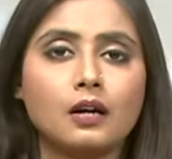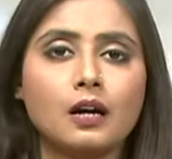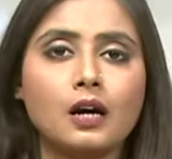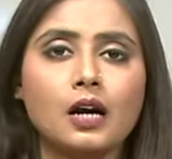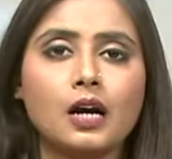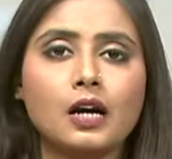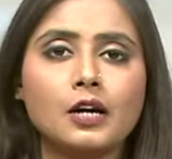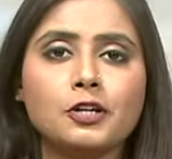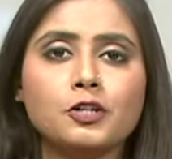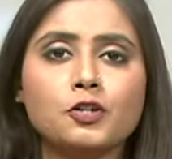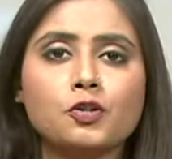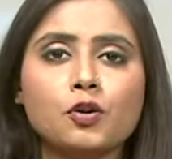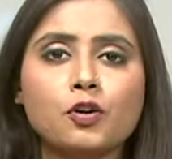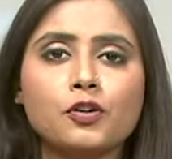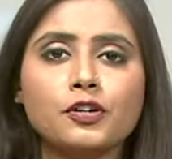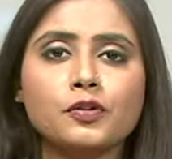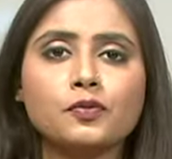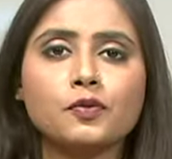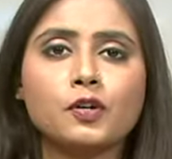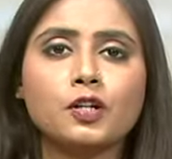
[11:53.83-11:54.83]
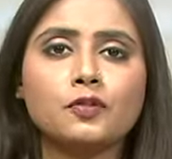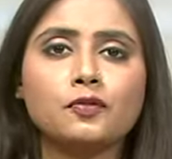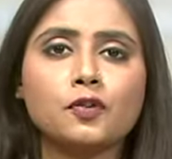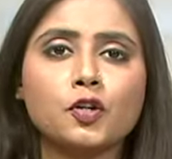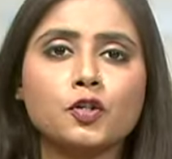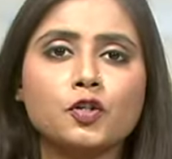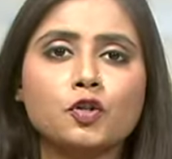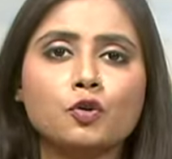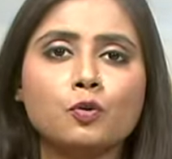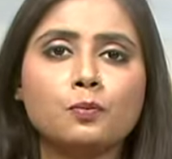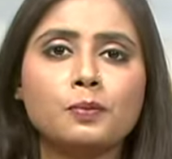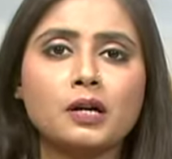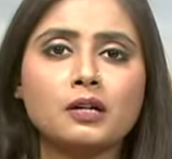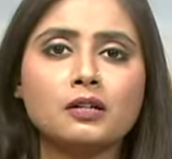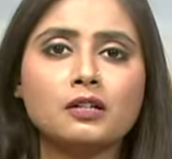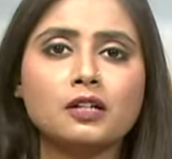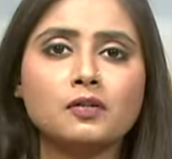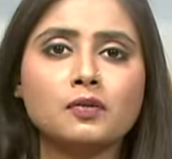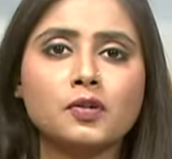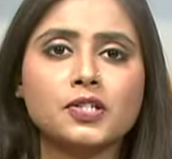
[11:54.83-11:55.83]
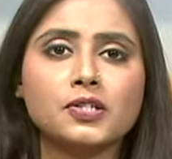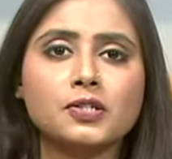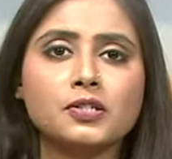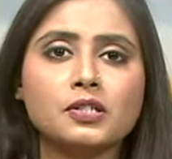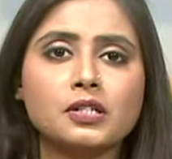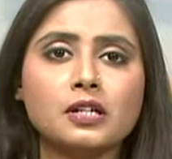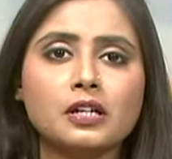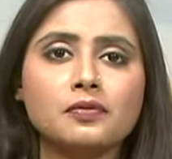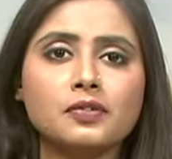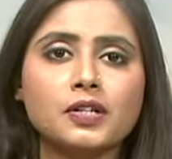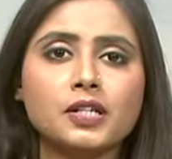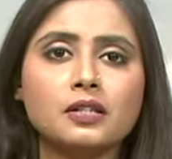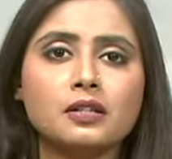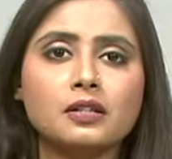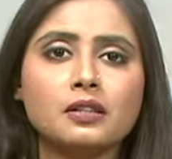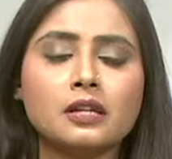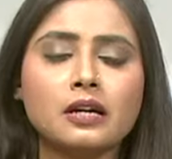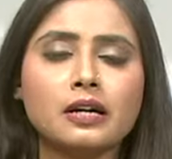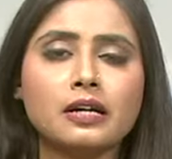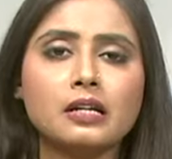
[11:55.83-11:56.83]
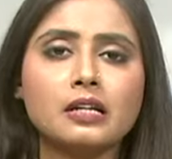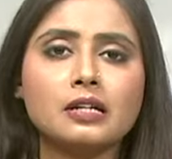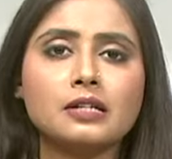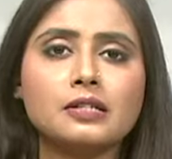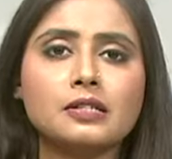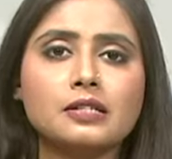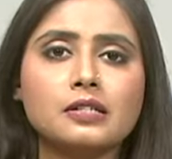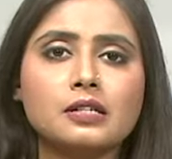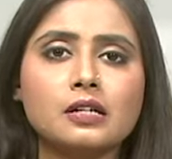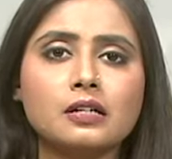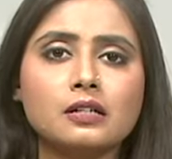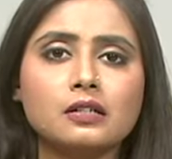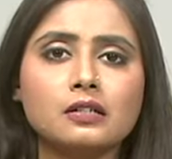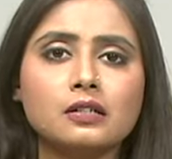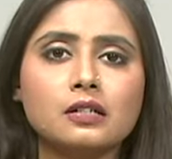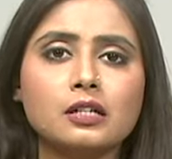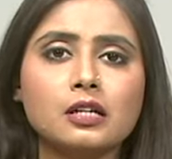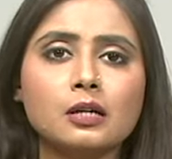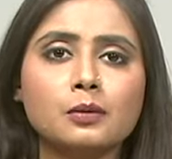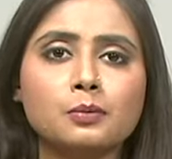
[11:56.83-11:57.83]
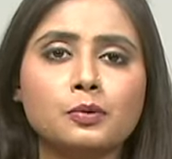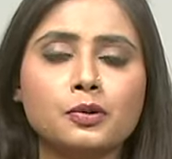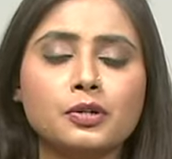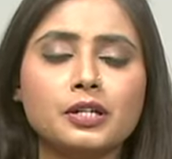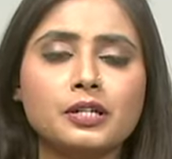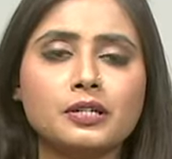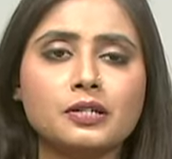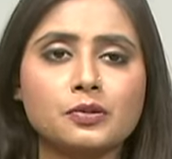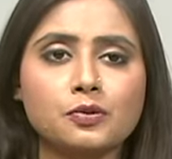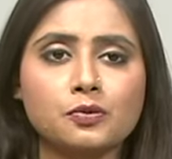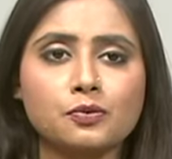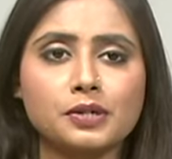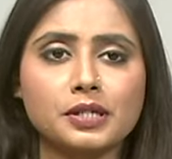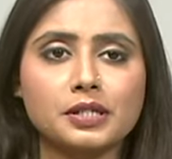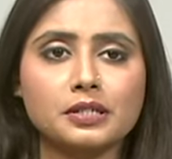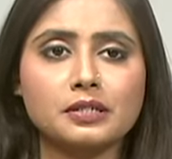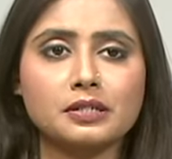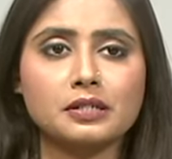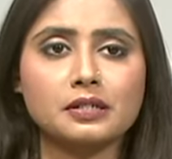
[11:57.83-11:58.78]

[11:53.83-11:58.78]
A historic World War II bunker was discovered in Thailand's Sangkhlaburi district.